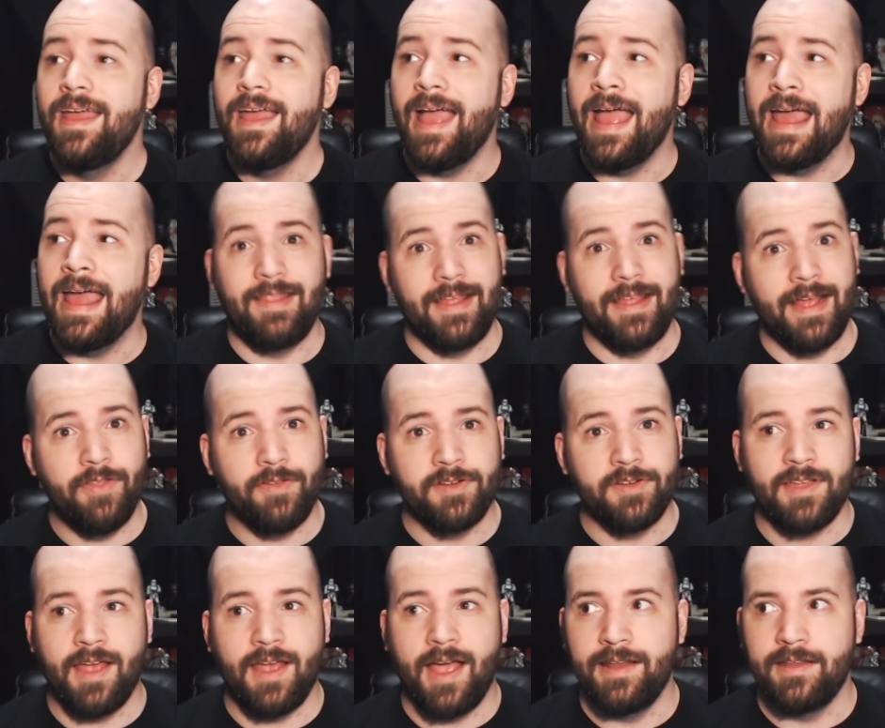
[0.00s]
And the other
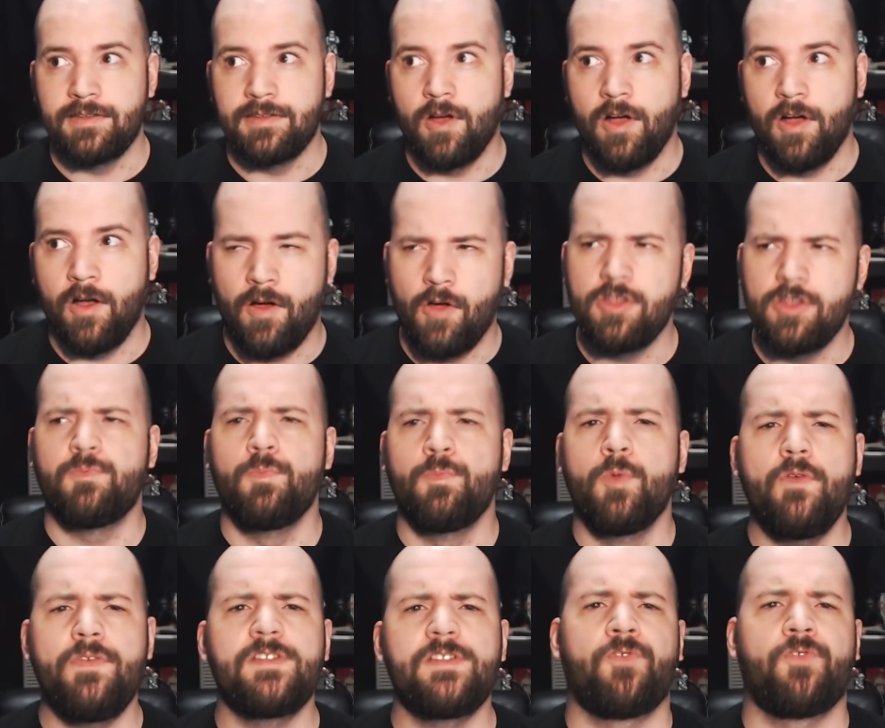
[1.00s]
side is, oh, this
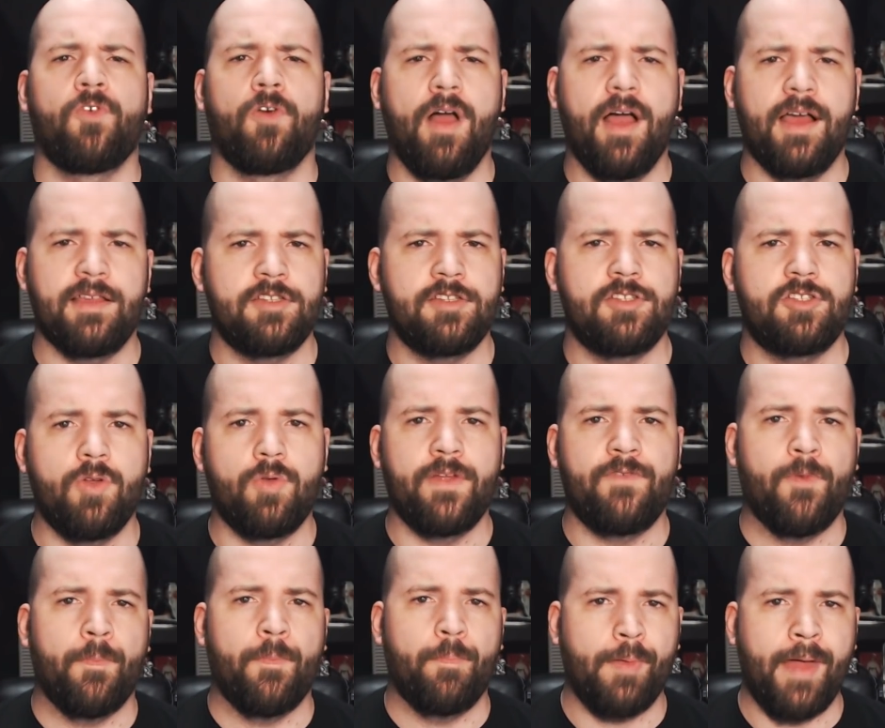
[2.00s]
movie's for us. This is only
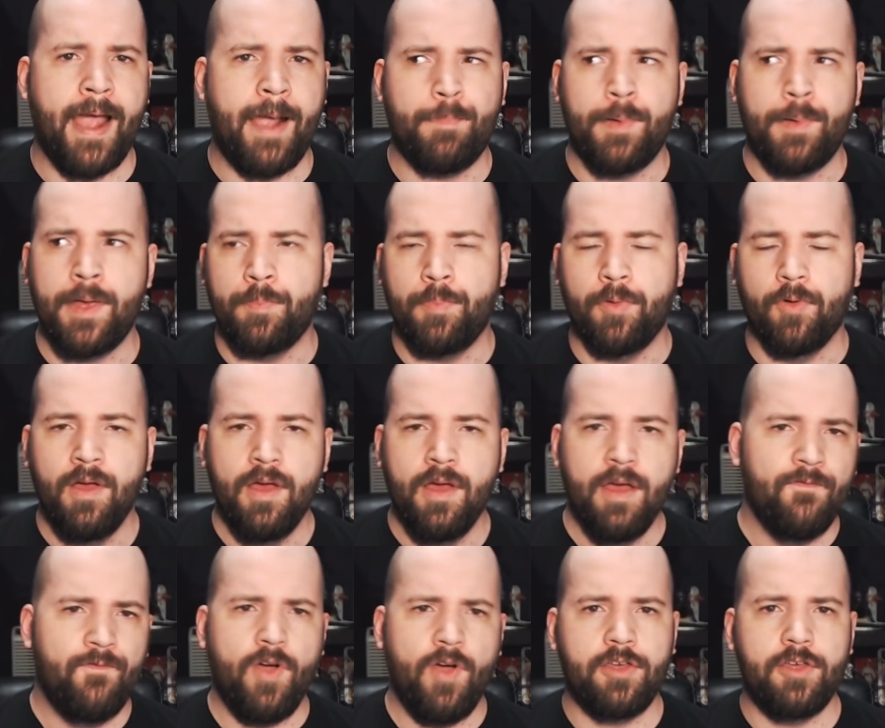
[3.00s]
for black people.
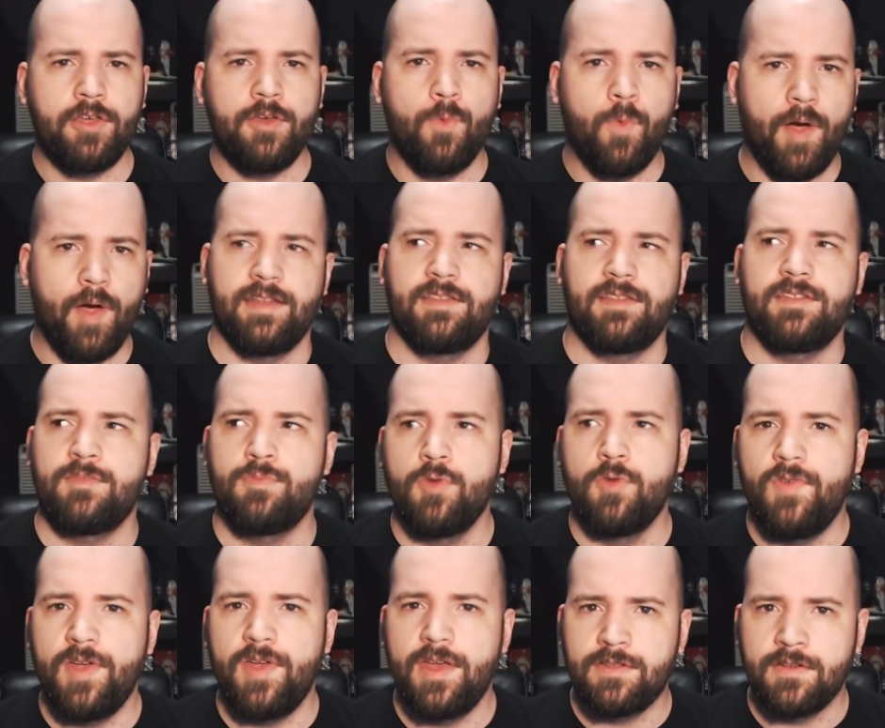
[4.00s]
Fuck you, whites. This
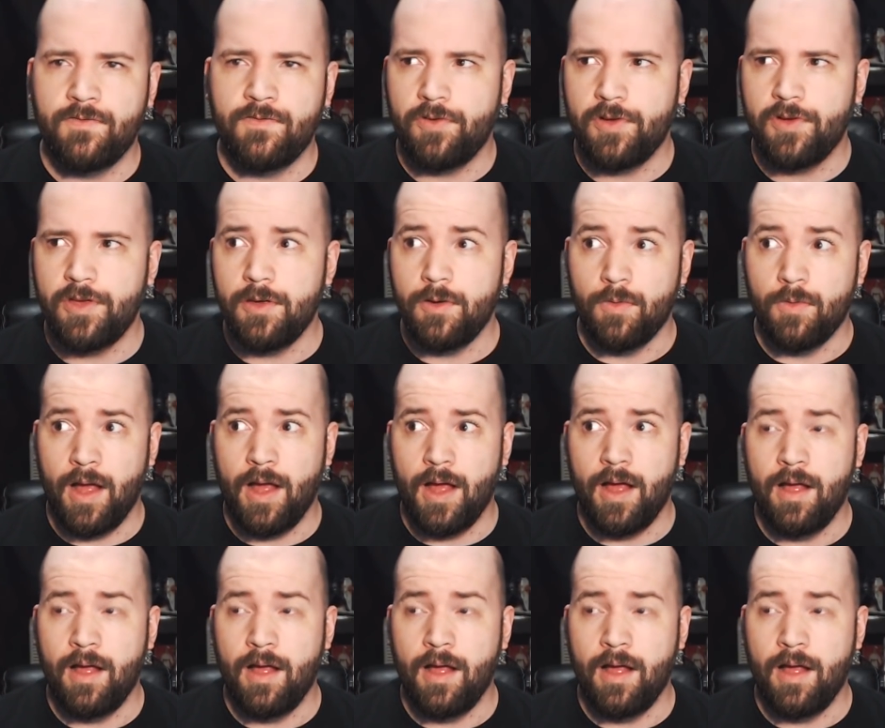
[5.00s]
movie isn't for you.